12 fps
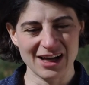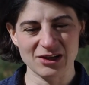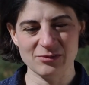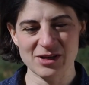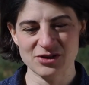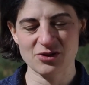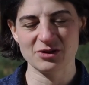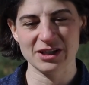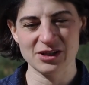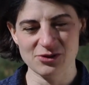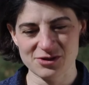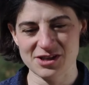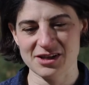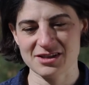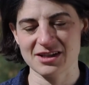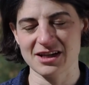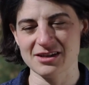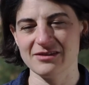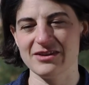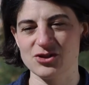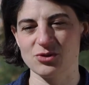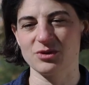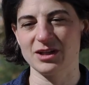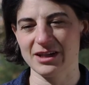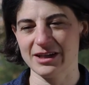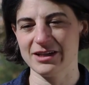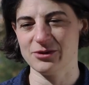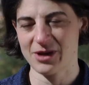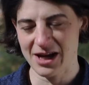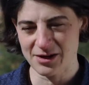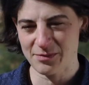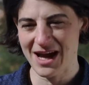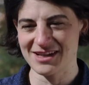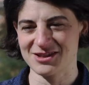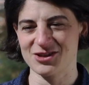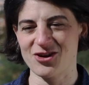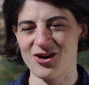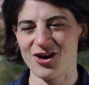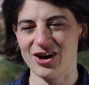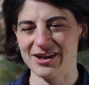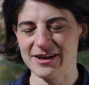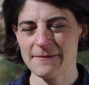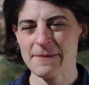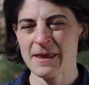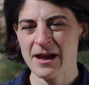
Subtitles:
you must only use it individually, you can't pass it on.